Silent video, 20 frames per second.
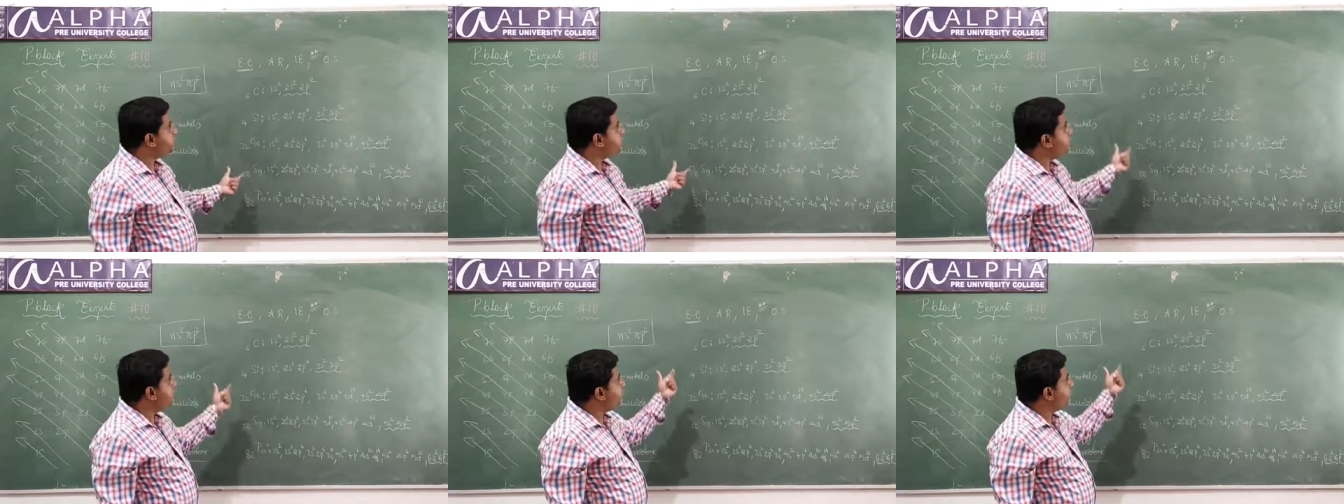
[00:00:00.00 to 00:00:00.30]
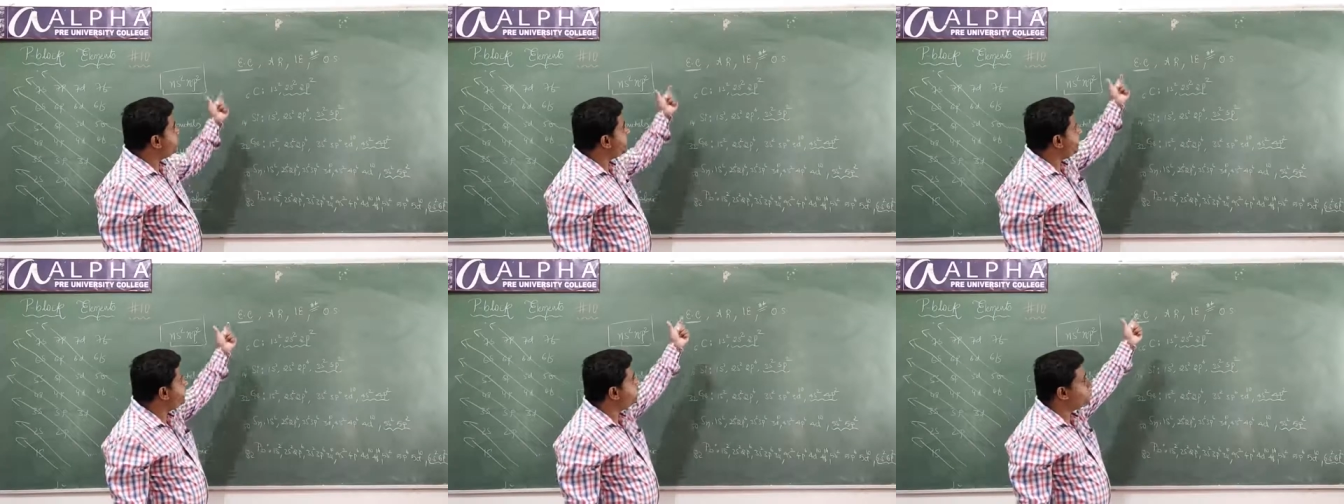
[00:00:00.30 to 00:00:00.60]
we have to
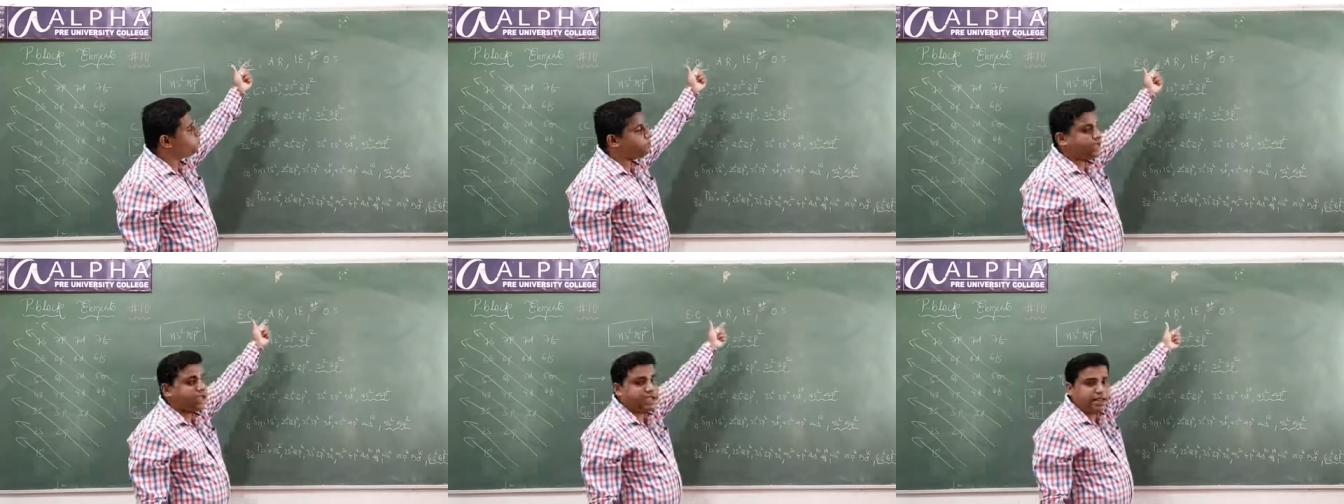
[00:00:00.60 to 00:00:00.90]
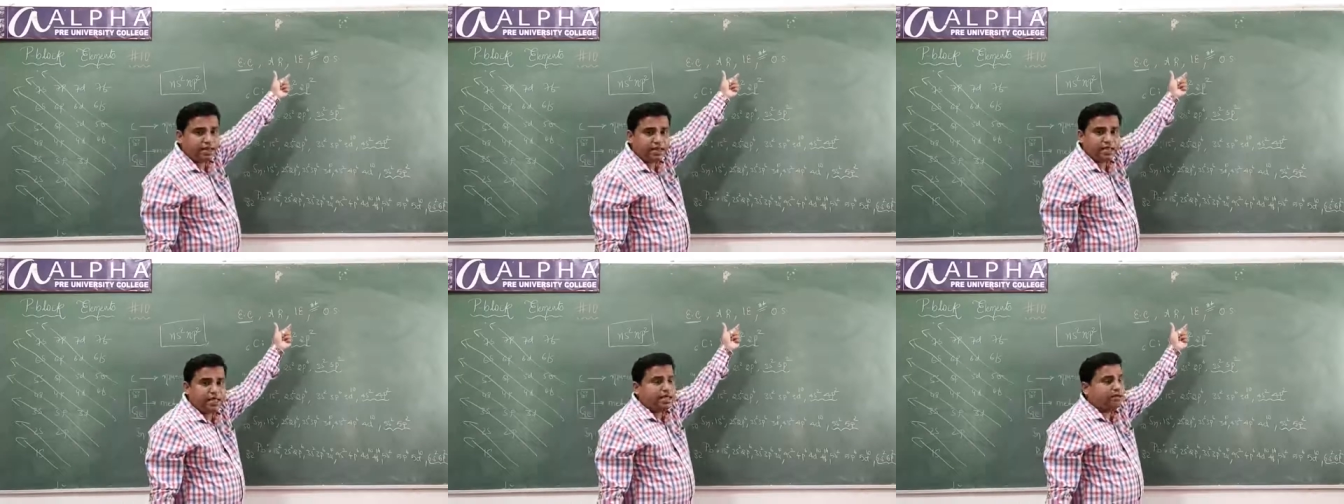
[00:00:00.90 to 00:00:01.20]

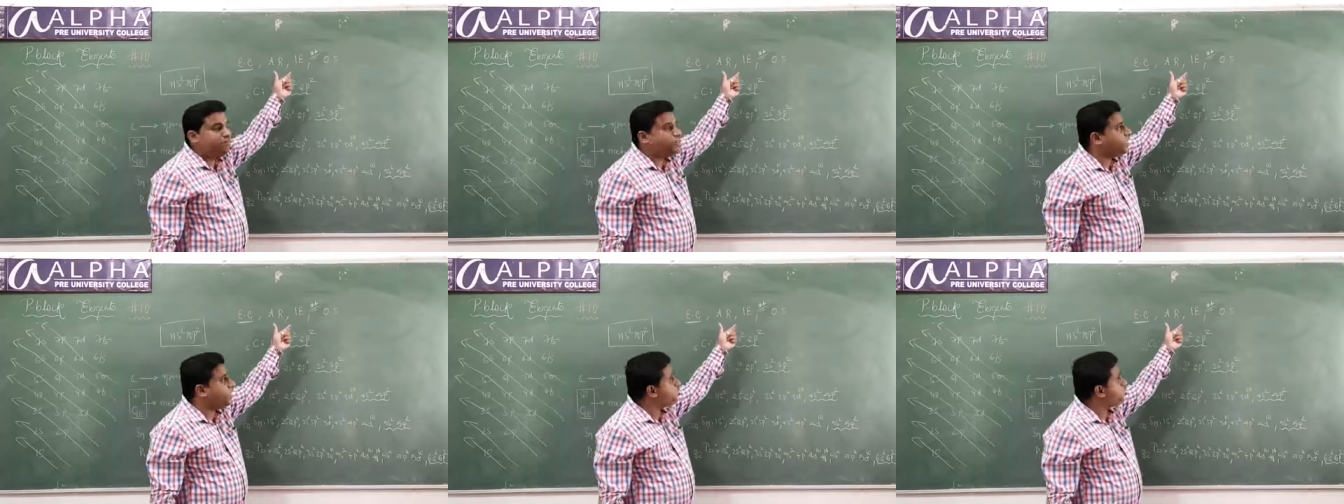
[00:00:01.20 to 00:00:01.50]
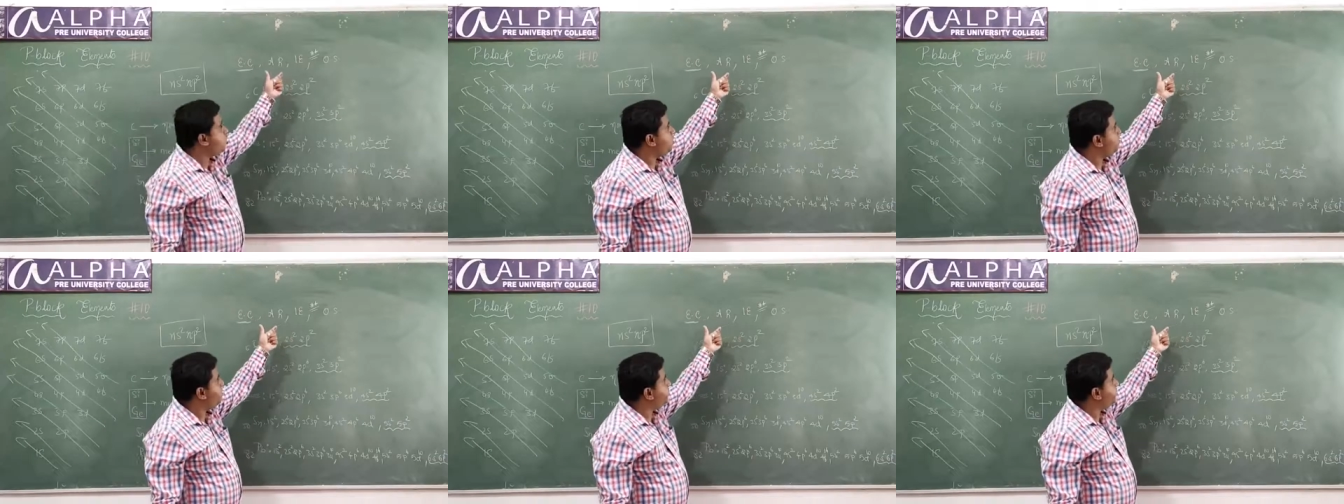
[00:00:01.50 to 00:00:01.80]
explain the
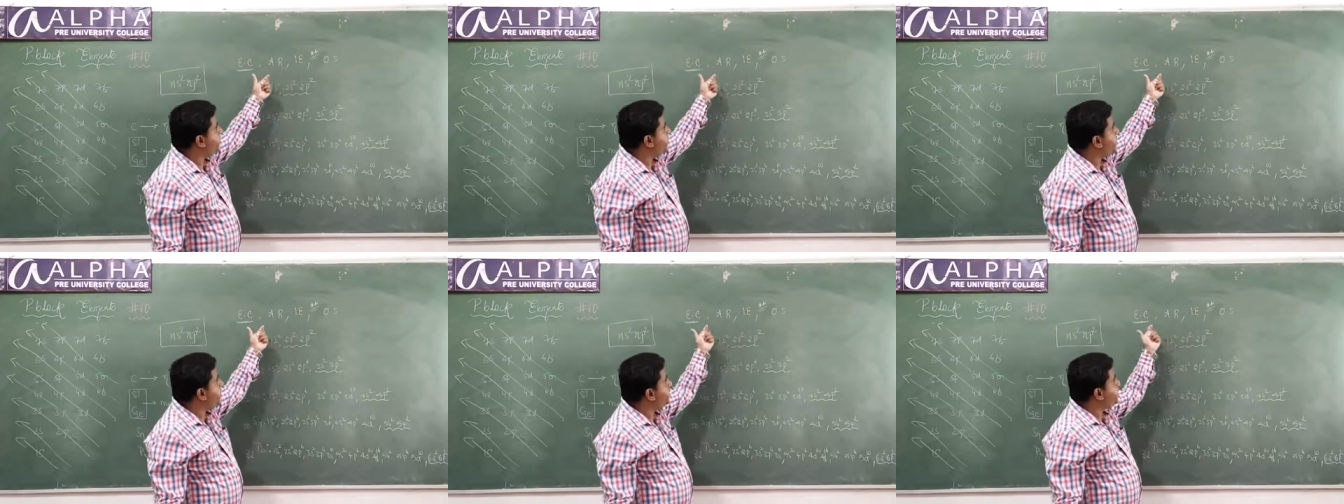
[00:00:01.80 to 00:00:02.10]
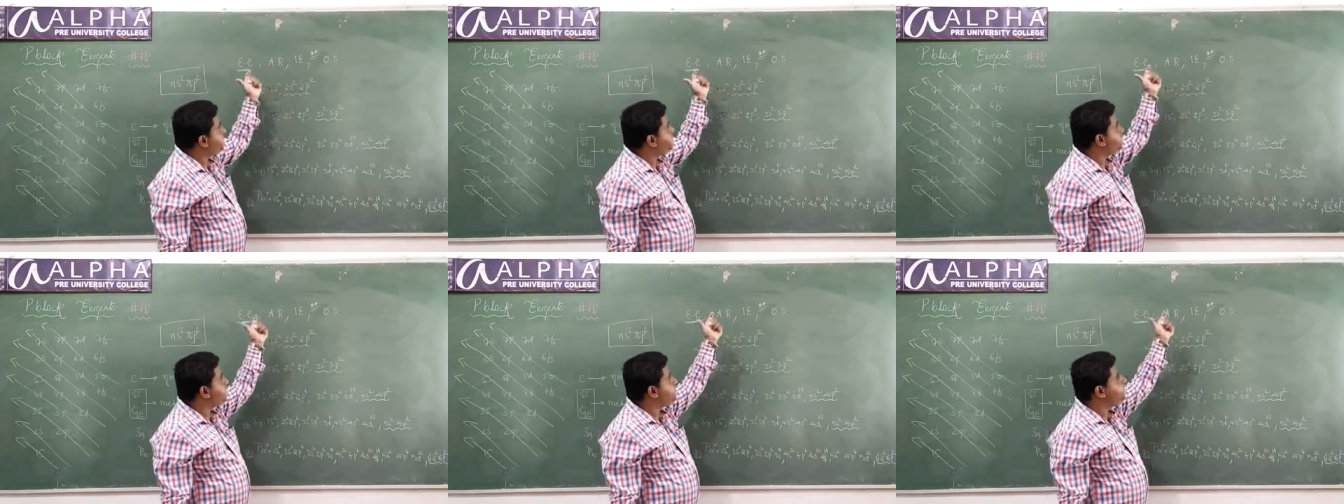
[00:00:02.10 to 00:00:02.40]
atomic
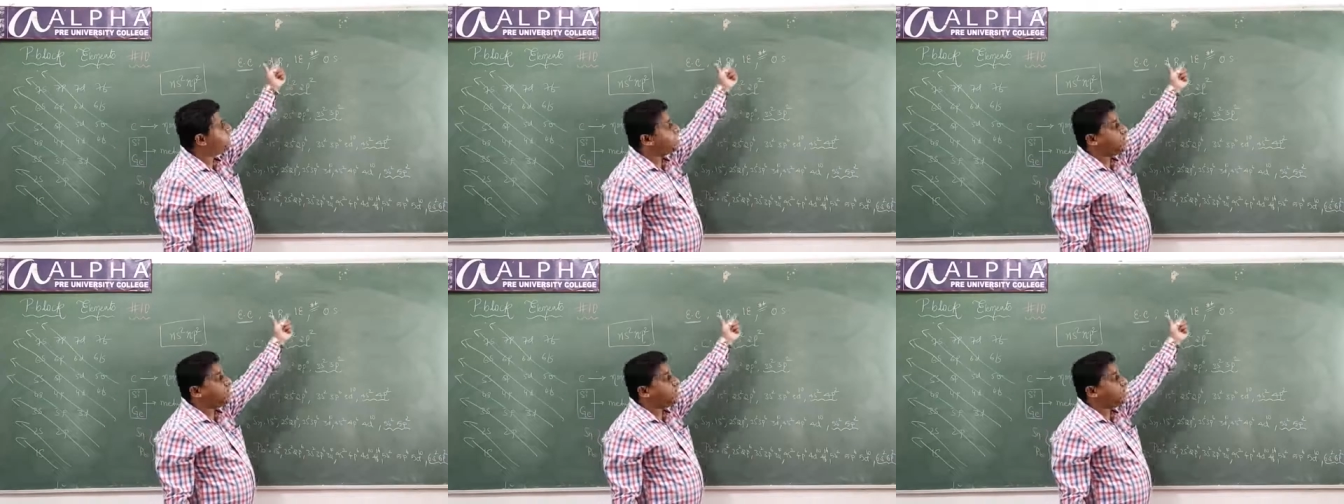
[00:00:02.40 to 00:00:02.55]
radius,